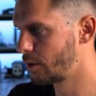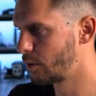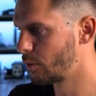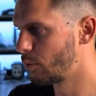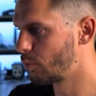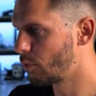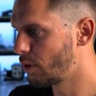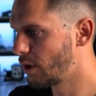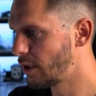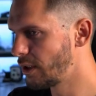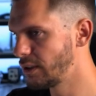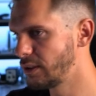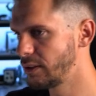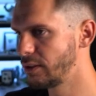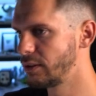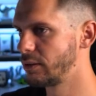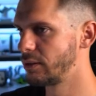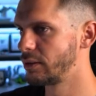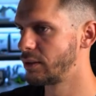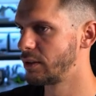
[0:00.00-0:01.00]
1.
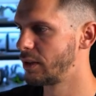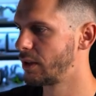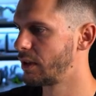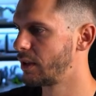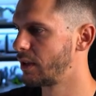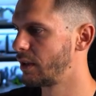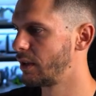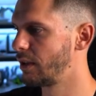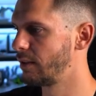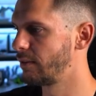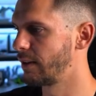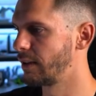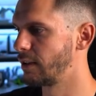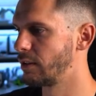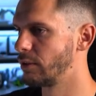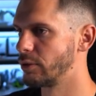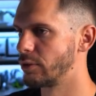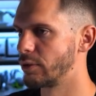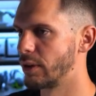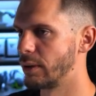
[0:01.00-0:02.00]
If I
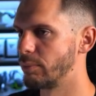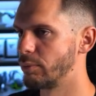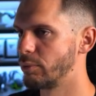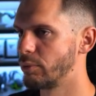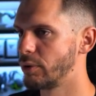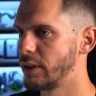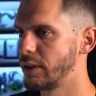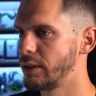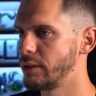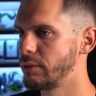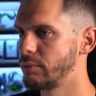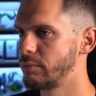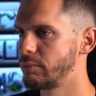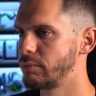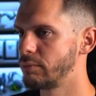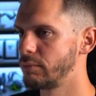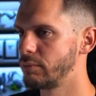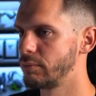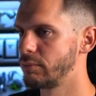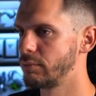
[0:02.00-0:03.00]
go drop 1,
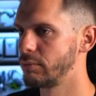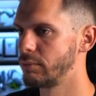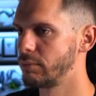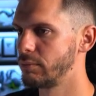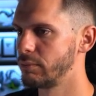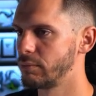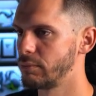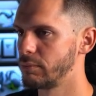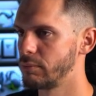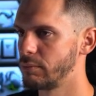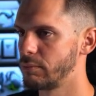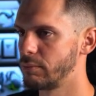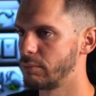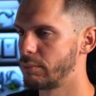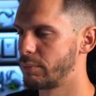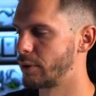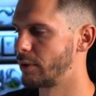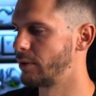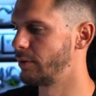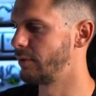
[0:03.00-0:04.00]

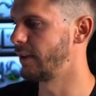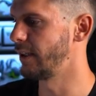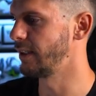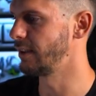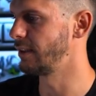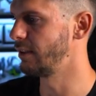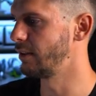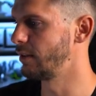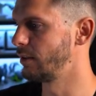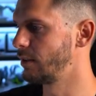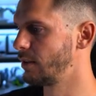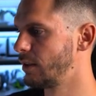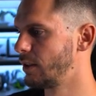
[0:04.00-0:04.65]
perfect here.